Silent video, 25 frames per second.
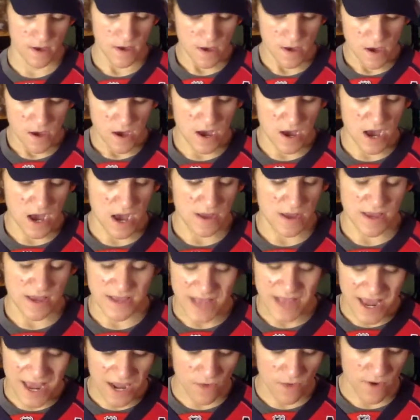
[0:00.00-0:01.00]

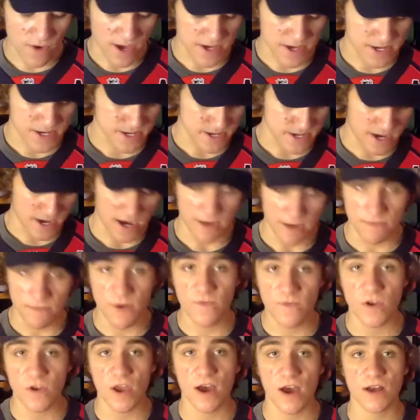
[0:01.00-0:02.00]

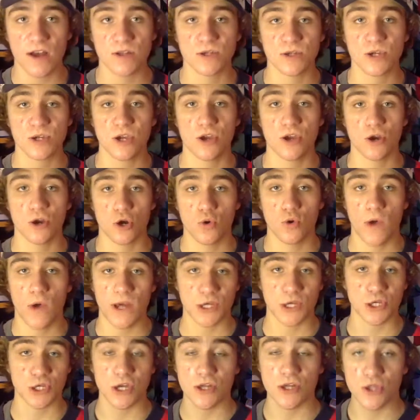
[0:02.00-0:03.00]
Moving on to your
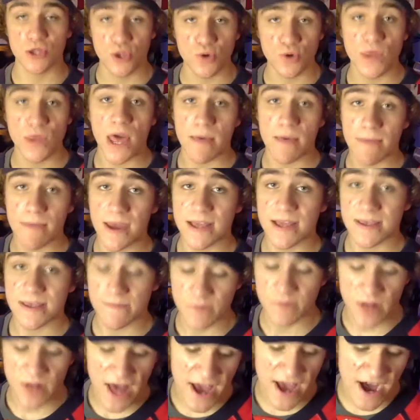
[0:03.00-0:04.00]
question, do they make the
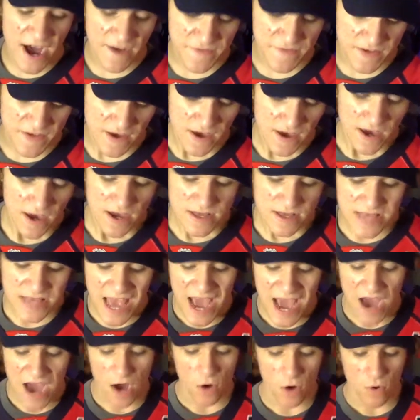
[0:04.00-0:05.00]
playoffs?
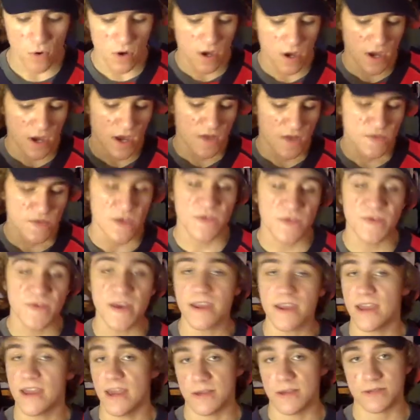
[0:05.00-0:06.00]
Now, the
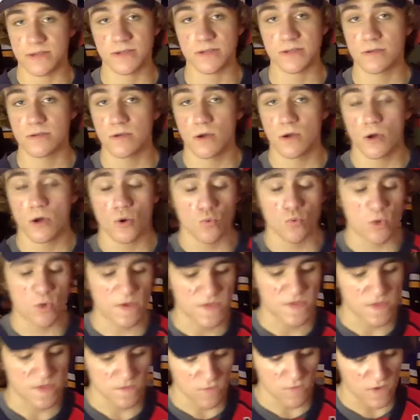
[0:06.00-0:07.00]
thing is,
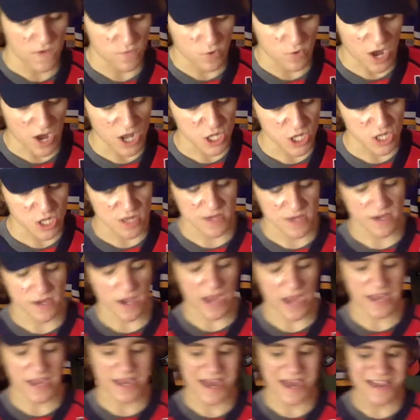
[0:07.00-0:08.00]
with Washington,
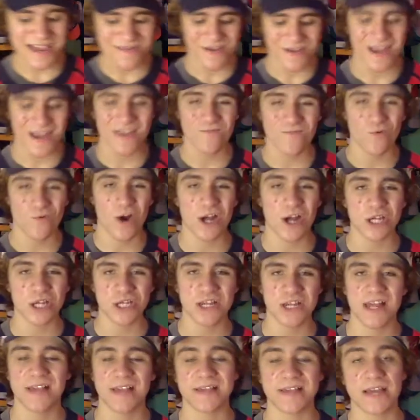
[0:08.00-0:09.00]
I kind of look at
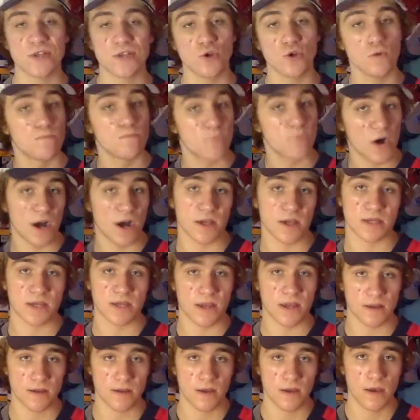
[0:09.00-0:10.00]
Washington as I do Boston.
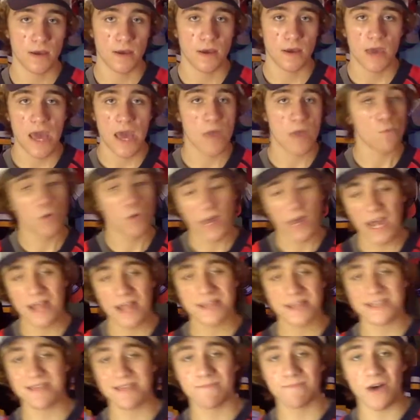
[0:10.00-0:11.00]
And we'll get
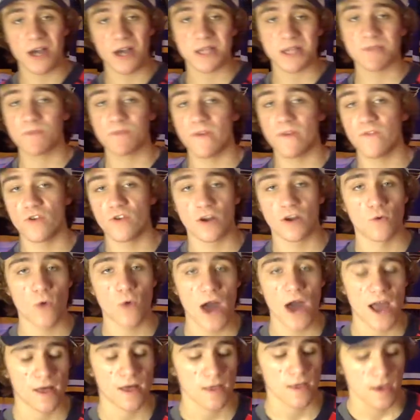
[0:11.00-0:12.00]
into the Boston preview in a
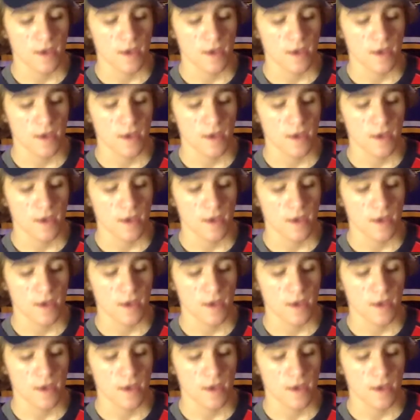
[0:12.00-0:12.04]
while.